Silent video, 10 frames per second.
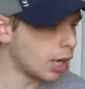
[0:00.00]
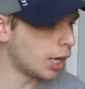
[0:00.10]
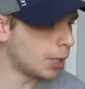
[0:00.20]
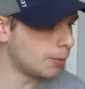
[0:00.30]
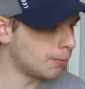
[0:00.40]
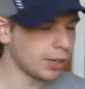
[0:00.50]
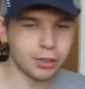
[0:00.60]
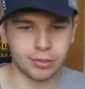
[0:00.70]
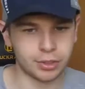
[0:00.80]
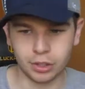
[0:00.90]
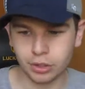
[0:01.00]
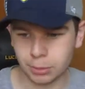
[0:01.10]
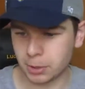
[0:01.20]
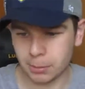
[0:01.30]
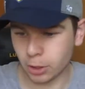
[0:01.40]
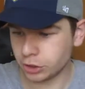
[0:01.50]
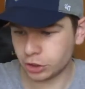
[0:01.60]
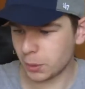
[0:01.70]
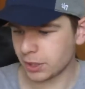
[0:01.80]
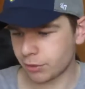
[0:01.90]
I don't even do YouTube anymore, it's
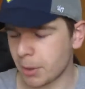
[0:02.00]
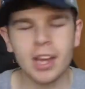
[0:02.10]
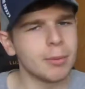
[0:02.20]
Twitch for me.